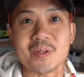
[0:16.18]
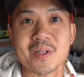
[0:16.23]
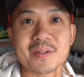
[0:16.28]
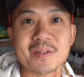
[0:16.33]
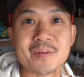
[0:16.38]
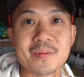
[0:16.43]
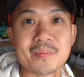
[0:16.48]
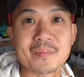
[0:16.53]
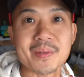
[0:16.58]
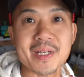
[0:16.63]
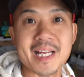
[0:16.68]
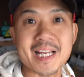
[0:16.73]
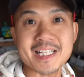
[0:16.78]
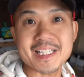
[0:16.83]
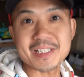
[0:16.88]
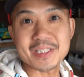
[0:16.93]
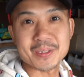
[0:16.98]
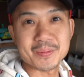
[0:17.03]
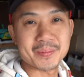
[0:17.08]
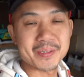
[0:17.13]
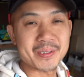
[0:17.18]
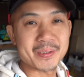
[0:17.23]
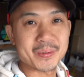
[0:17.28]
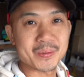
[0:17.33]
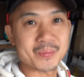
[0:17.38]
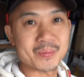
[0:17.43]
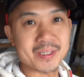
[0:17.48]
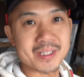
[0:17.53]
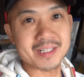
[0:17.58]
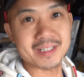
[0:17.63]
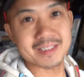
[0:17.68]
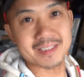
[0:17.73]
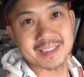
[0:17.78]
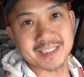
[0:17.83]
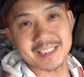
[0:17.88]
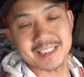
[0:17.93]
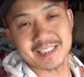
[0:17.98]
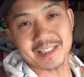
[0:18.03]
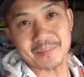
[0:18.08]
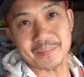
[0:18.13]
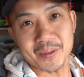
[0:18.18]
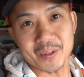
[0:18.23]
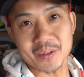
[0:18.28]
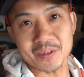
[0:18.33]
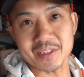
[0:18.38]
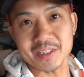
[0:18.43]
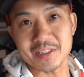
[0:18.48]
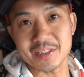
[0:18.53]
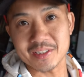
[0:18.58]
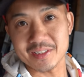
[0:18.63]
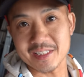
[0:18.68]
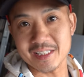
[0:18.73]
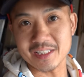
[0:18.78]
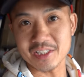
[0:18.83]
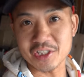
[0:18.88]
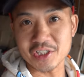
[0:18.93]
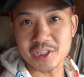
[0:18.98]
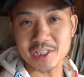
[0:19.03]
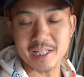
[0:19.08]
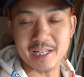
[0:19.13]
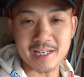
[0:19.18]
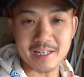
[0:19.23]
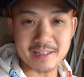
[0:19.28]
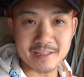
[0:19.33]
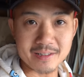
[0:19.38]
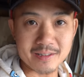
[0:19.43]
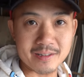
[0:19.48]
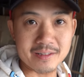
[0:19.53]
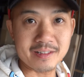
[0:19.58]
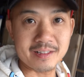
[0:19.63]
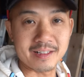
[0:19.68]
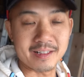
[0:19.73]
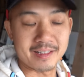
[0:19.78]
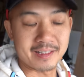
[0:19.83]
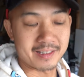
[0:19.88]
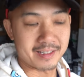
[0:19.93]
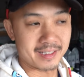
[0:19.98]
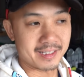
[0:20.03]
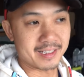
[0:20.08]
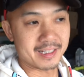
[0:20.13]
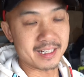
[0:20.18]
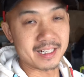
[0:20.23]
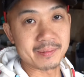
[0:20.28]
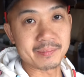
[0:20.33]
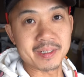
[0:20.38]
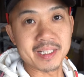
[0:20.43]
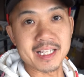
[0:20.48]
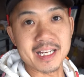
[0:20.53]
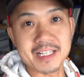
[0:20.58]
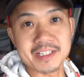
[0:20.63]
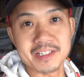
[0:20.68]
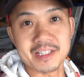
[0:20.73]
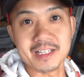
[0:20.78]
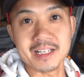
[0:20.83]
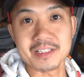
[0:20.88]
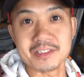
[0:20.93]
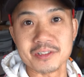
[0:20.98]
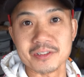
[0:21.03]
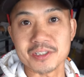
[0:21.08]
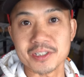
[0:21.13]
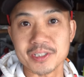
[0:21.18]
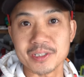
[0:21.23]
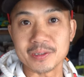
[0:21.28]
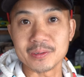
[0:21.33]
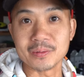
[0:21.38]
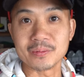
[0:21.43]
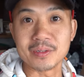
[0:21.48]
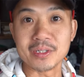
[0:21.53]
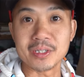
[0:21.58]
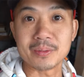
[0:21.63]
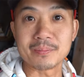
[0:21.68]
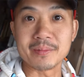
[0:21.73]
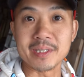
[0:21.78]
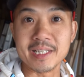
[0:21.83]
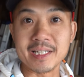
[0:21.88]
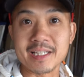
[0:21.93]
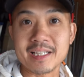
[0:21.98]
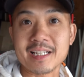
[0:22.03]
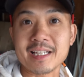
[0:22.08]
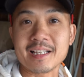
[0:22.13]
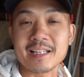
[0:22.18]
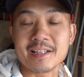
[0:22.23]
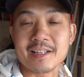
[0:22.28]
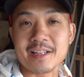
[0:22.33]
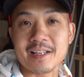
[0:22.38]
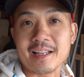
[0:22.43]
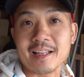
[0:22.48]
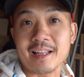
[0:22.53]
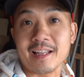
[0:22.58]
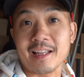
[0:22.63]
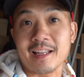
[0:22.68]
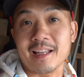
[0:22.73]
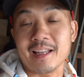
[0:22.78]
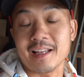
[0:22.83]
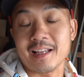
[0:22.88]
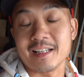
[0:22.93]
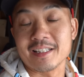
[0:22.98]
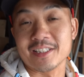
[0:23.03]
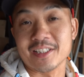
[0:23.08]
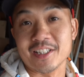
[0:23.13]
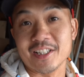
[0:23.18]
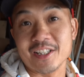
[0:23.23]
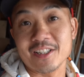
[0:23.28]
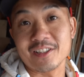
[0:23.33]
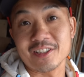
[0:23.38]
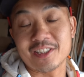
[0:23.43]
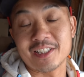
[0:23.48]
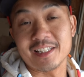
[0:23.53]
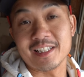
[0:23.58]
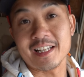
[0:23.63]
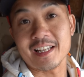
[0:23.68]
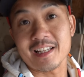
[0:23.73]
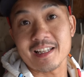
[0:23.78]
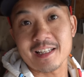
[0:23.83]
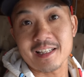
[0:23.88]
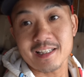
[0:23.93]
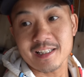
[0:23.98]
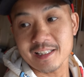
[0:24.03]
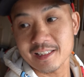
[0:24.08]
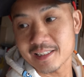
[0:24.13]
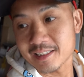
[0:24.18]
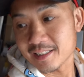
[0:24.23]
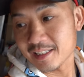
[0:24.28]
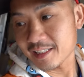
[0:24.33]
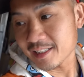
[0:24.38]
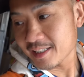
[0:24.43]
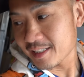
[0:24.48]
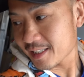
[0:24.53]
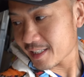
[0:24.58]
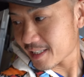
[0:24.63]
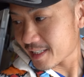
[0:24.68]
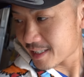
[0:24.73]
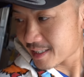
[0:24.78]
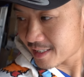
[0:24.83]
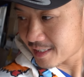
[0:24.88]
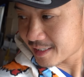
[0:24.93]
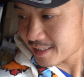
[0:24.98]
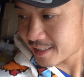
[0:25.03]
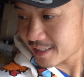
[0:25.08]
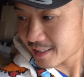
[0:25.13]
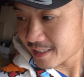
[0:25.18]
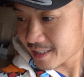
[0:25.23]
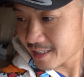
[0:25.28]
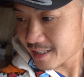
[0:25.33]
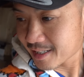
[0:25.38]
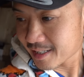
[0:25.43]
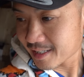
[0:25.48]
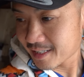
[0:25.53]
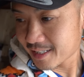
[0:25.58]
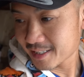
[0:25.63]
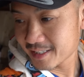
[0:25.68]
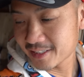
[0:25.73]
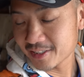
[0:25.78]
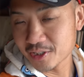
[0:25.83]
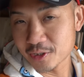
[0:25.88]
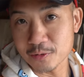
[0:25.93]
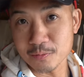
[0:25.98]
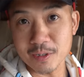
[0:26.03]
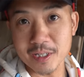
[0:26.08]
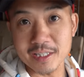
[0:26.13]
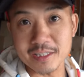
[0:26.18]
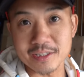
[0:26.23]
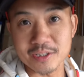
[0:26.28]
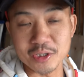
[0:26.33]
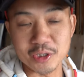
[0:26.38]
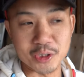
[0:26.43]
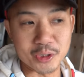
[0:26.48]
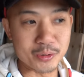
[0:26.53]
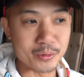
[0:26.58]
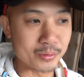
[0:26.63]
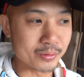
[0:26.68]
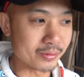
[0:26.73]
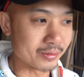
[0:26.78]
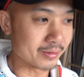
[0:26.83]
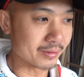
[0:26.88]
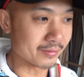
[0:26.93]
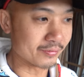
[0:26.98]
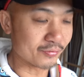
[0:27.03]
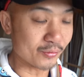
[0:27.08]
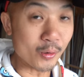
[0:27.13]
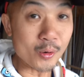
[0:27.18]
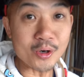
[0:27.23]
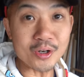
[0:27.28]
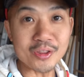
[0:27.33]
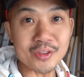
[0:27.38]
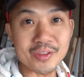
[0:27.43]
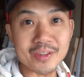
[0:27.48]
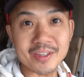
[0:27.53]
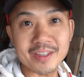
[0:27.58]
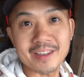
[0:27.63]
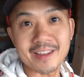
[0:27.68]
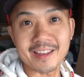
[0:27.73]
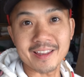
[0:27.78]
Welcome back. It's been a while since I posted to this channel, and I'm glad you guys are still with me. So today is June 4th,